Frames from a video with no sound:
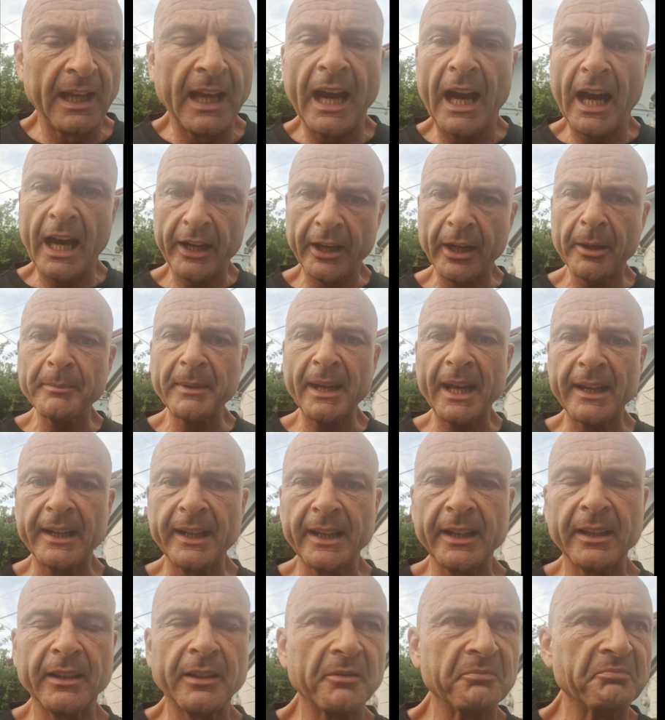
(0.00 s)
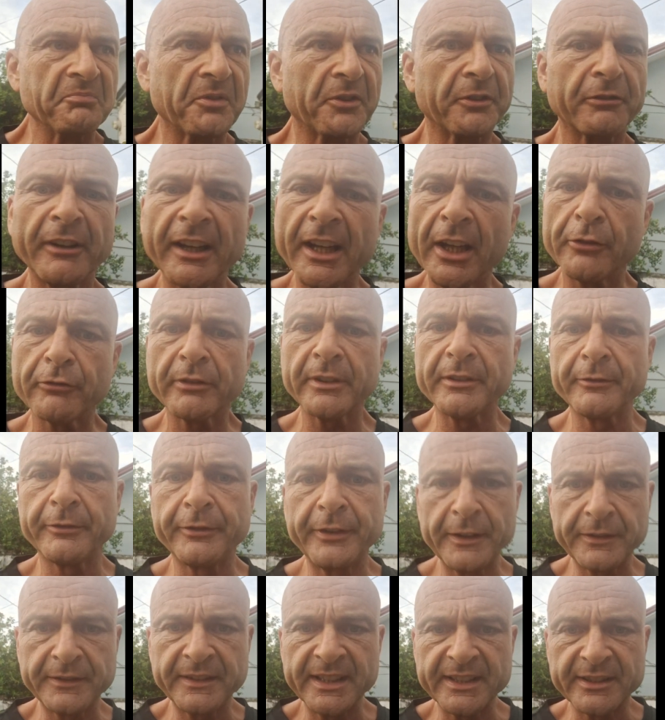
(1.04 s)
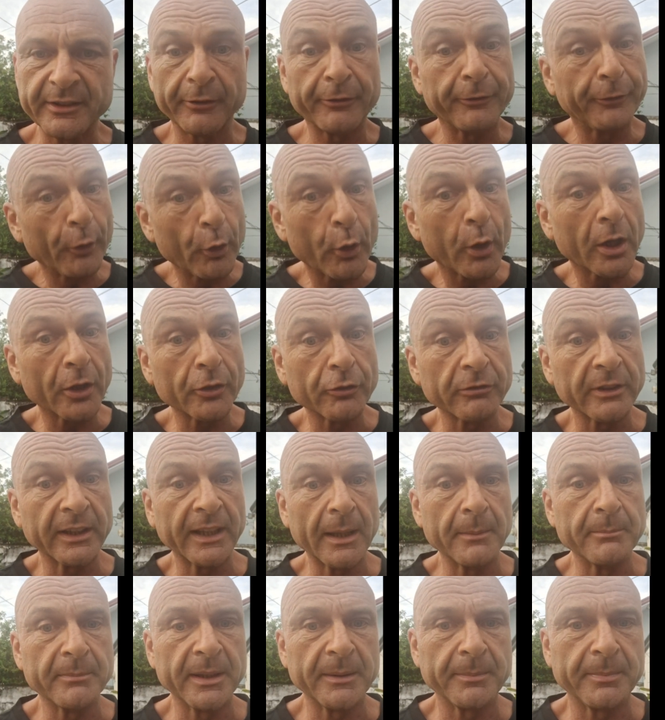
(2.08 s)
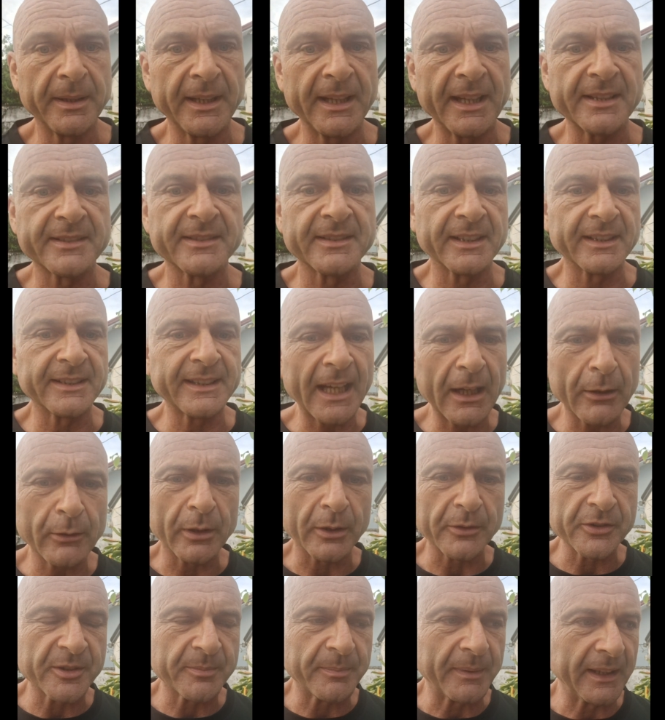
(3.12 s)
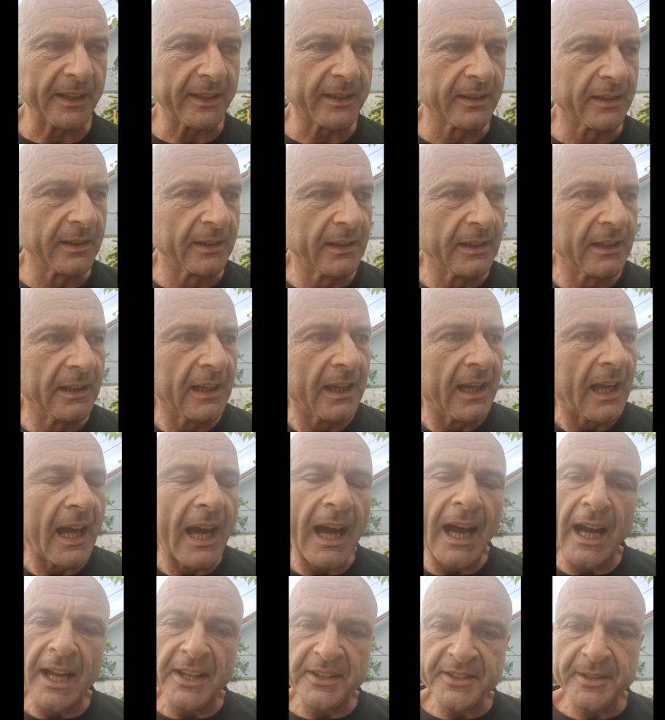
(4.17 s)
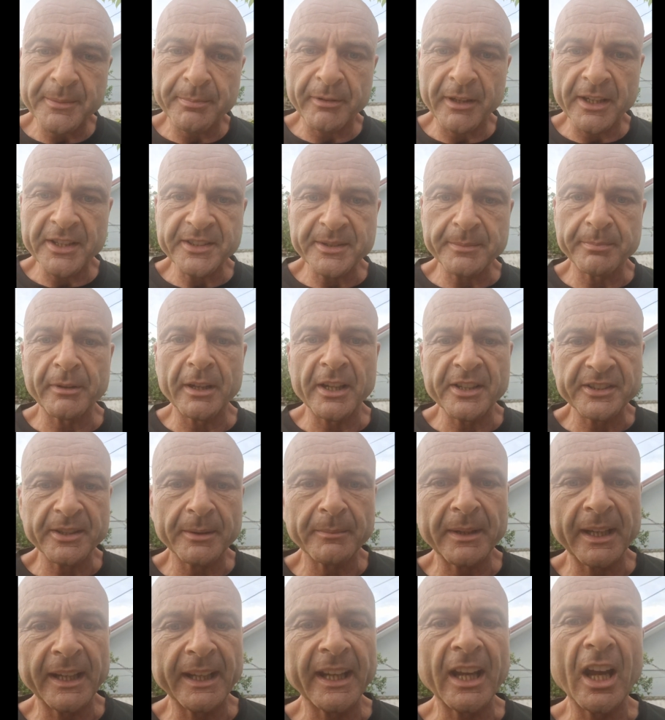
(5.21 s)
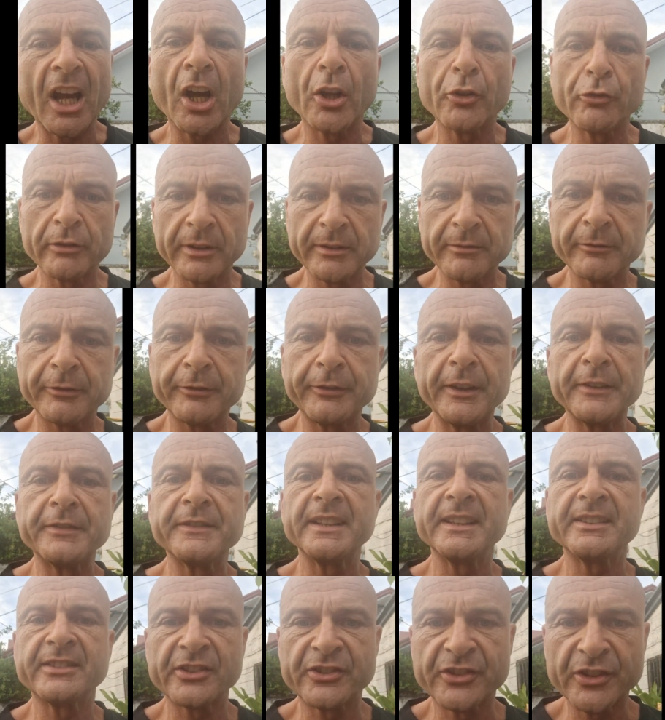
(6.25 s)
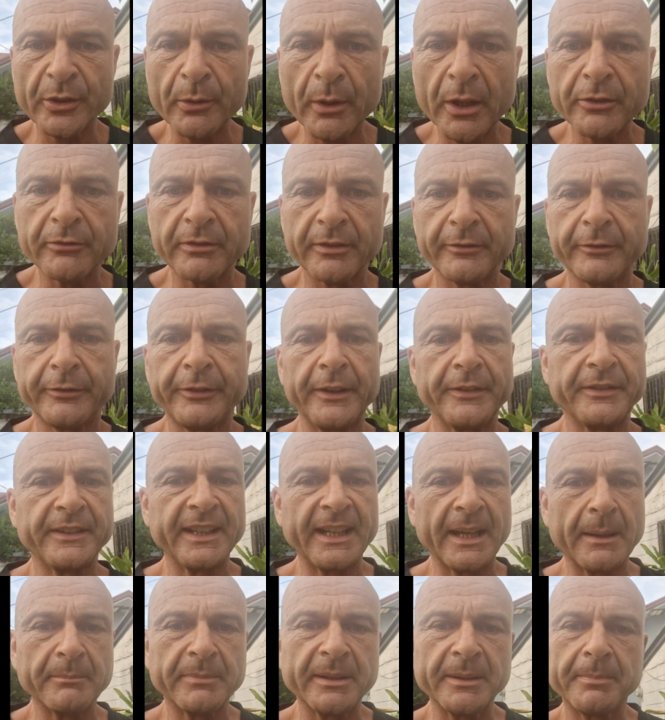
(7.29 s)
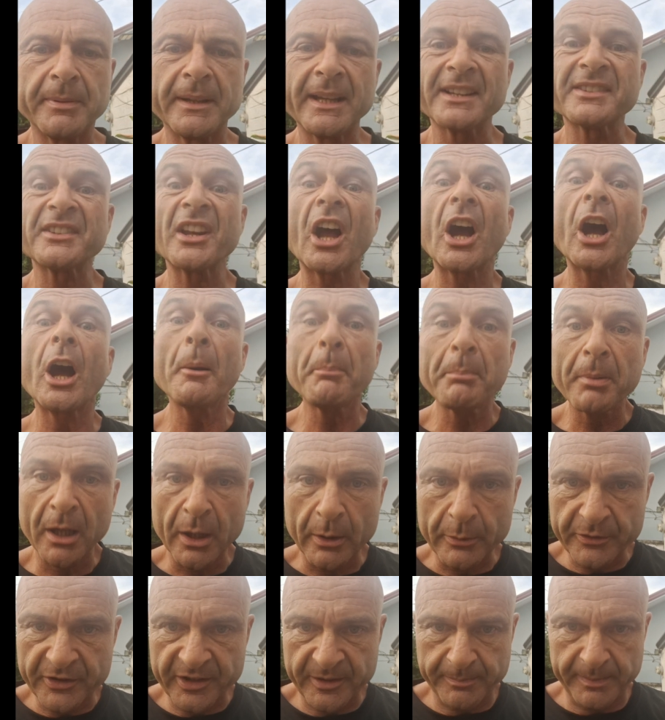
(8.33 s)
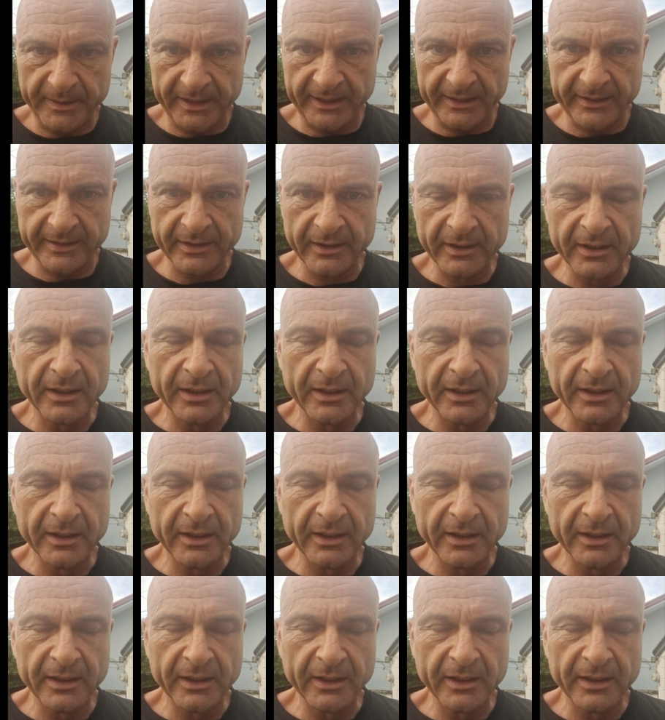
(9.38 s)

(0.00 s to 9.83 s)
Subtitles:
and I'm getting 350 to 400 Mbps download speed, and surprise surprise, I'm getting 150 to 250 Mbps upload speed,